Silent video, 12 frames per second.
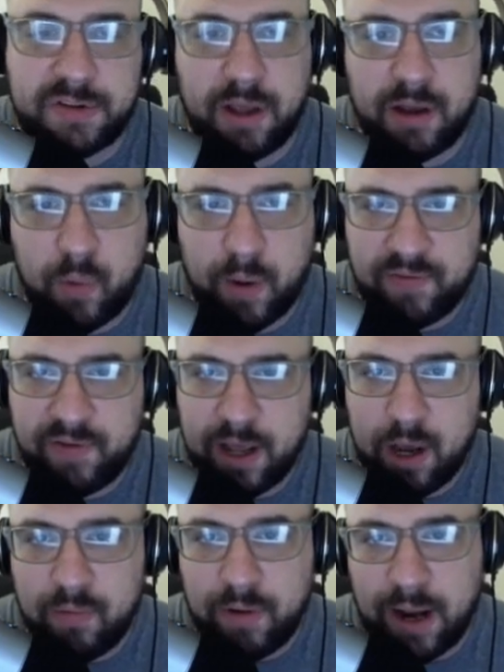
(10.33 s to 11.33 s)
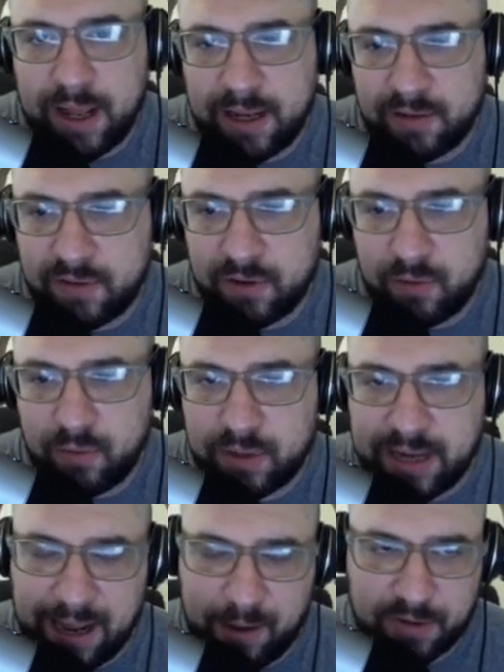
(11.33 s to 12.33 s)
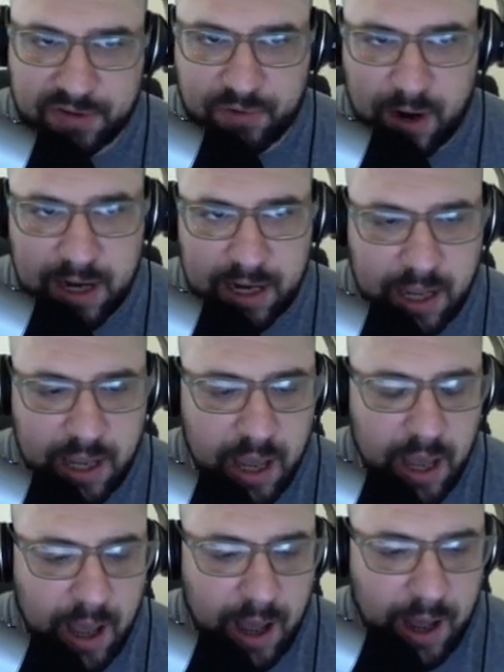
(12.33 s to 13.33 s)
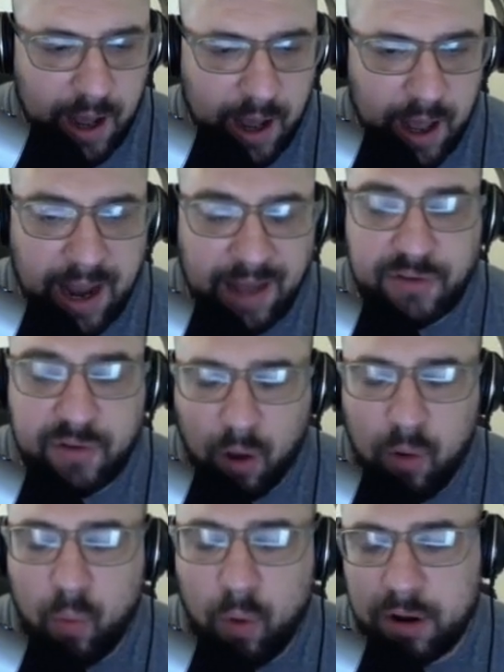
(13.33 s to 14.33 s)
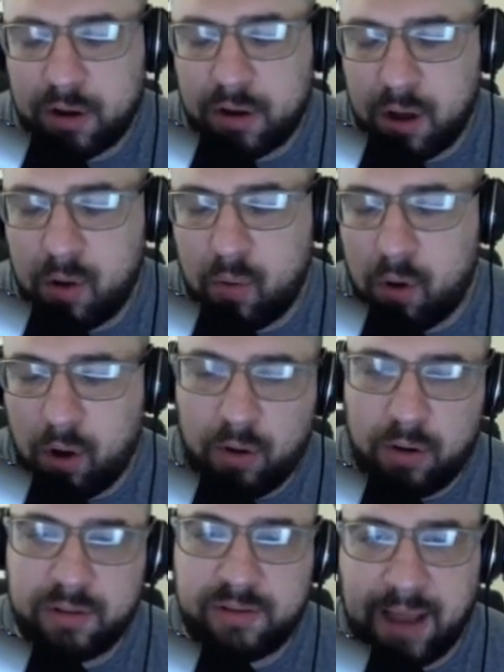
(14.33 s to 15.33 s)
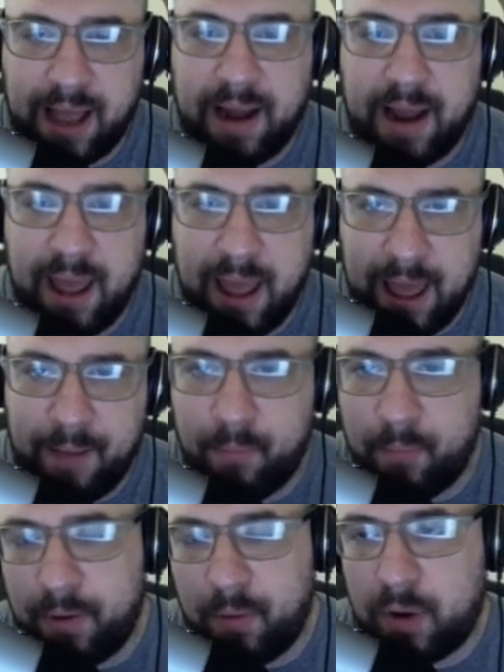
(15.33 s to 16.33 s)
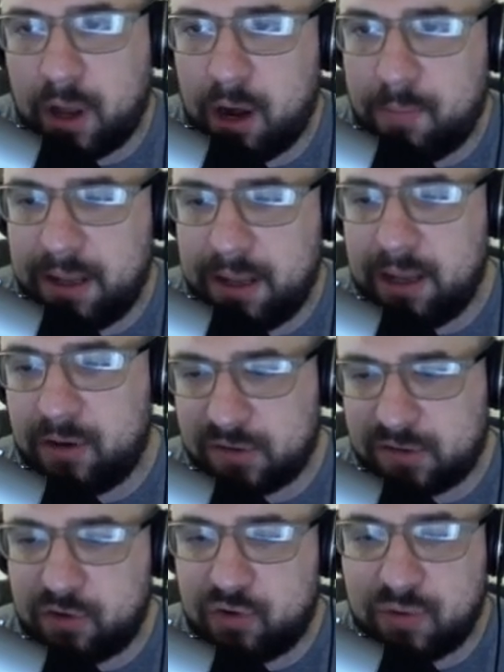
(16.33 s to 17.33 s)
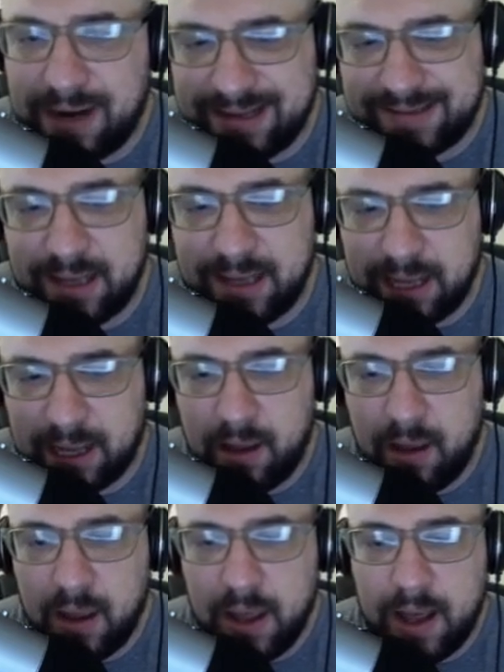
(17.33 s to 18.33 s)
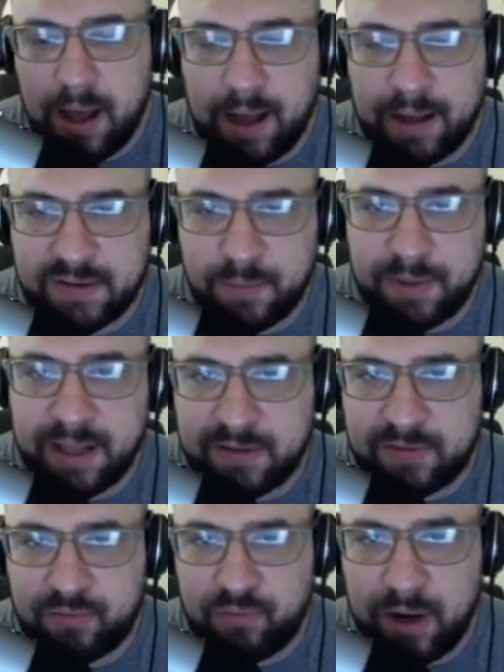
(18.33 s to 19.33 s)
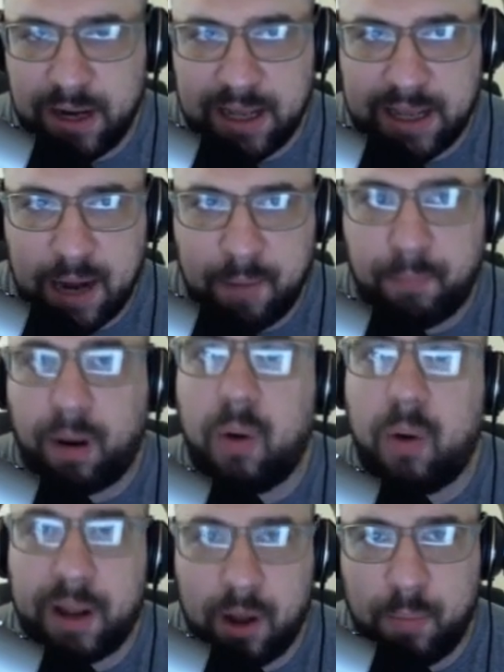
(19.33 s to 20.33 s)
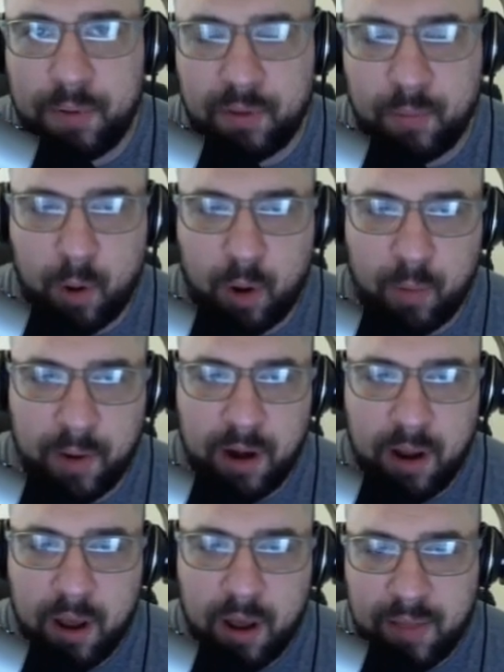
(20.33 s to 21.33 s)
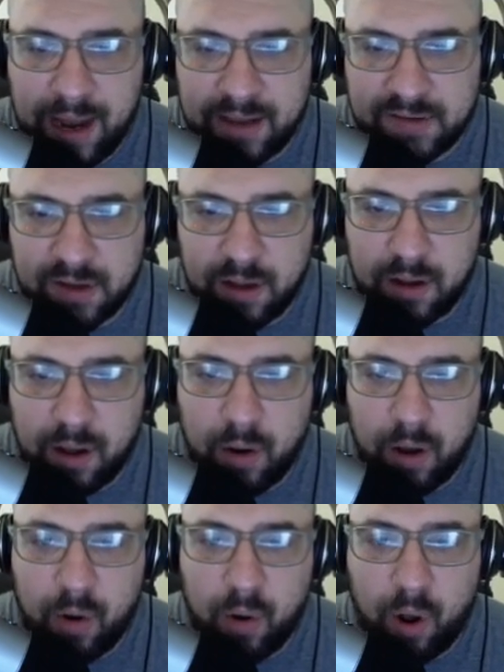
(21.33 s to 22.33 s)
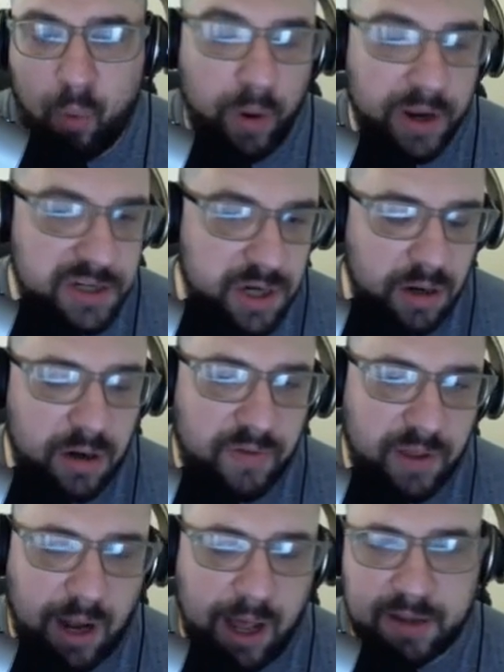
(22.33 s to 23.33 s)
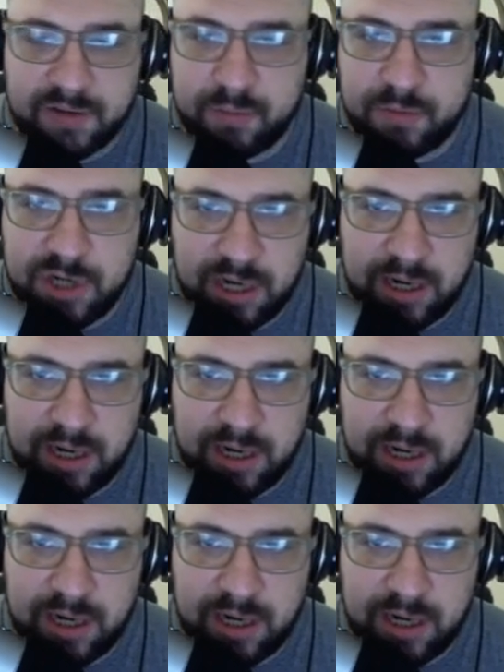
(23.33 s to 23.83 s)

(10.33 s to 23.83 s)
kind of wanted to weigh in because he talks a lot about how a lot of these clips came from the Northern Arena LAN tournament that happened here in Toronto over the course of this weekend. And I was actually at that event,